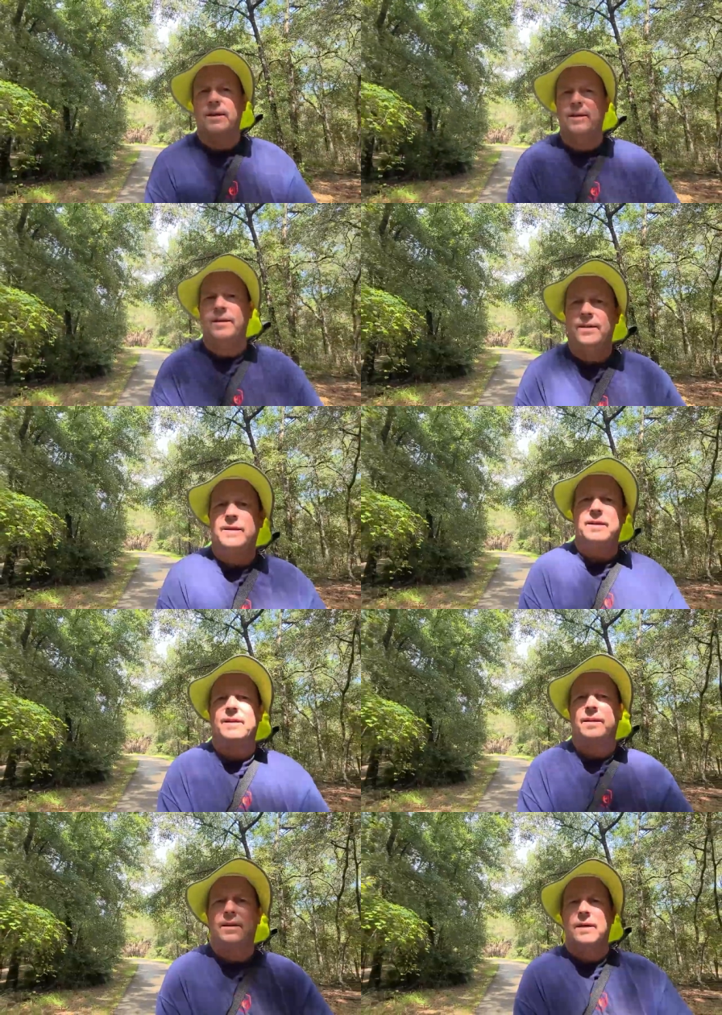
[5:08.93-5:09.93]
Huh?
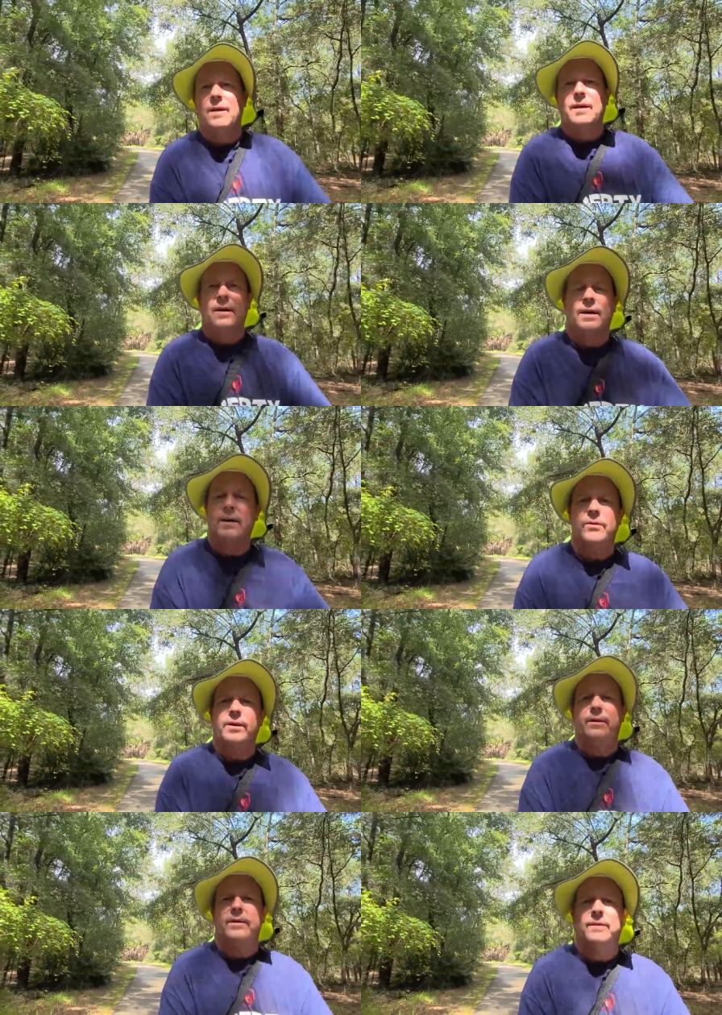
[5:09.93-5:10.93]
I don't
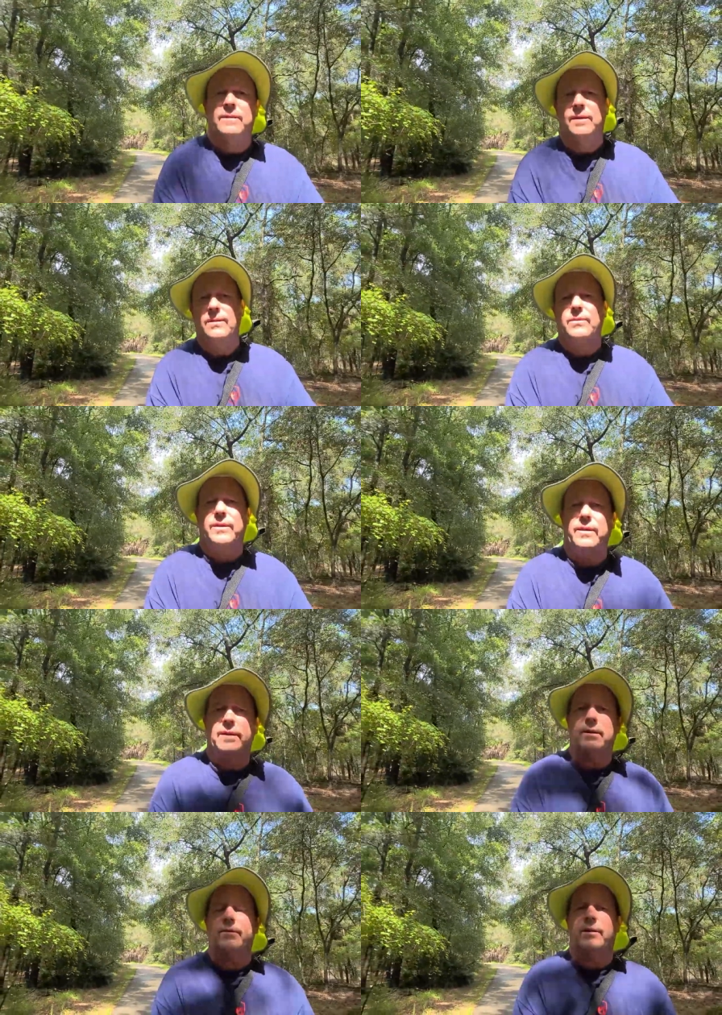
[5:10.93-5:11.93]
get it. I don't get
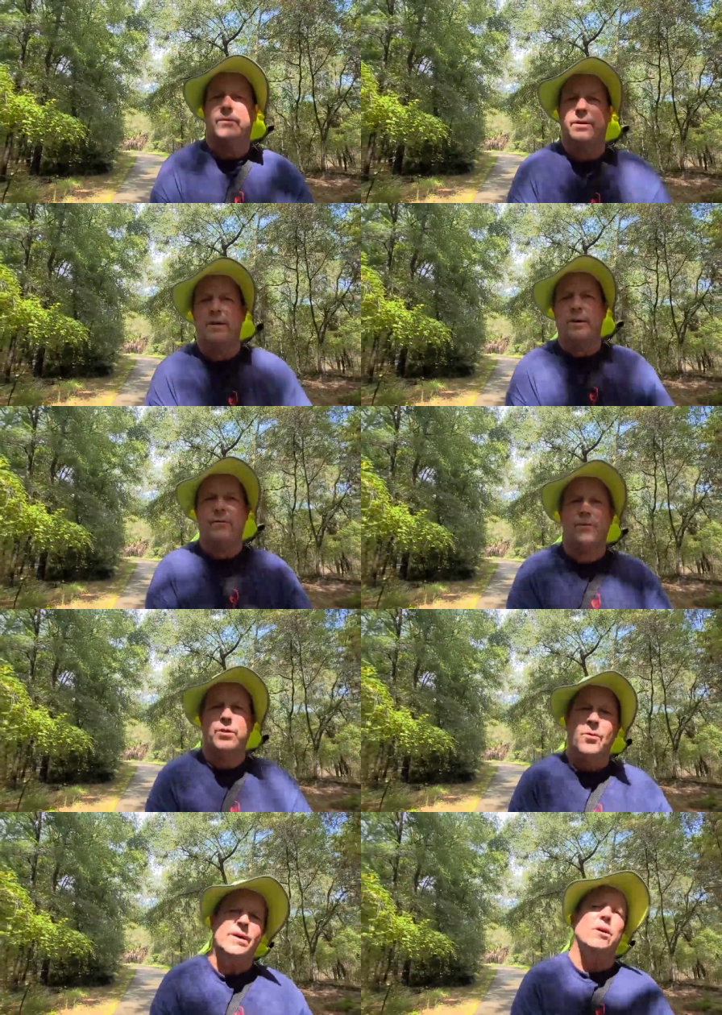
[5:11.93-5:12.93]
it. I don't get where you come from.
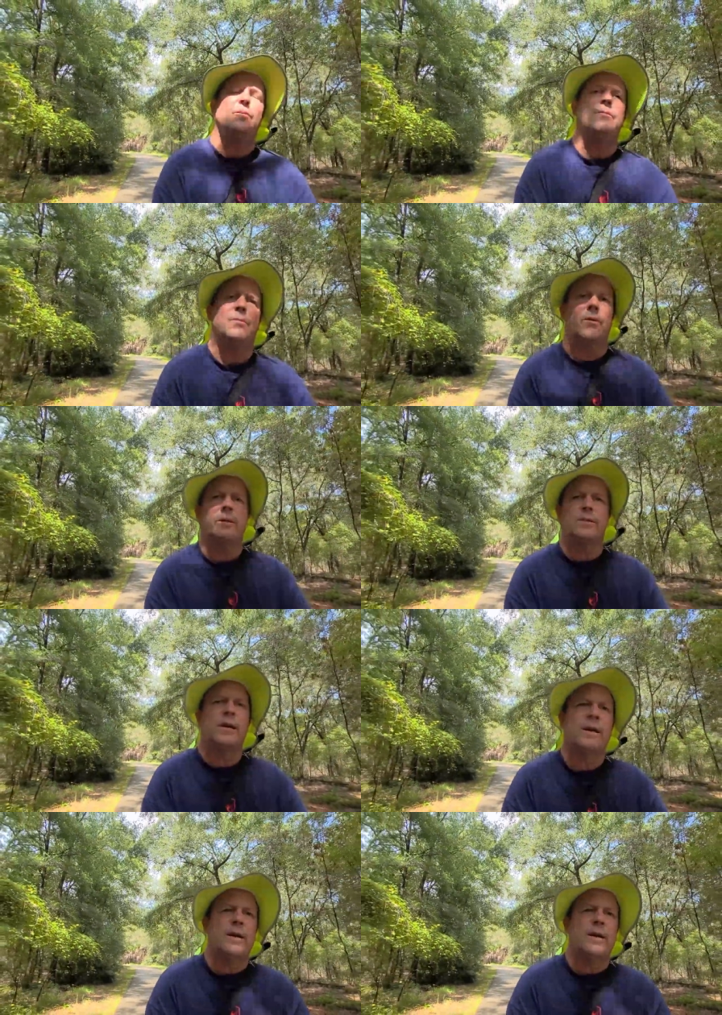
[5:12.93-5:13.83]
You want open borders.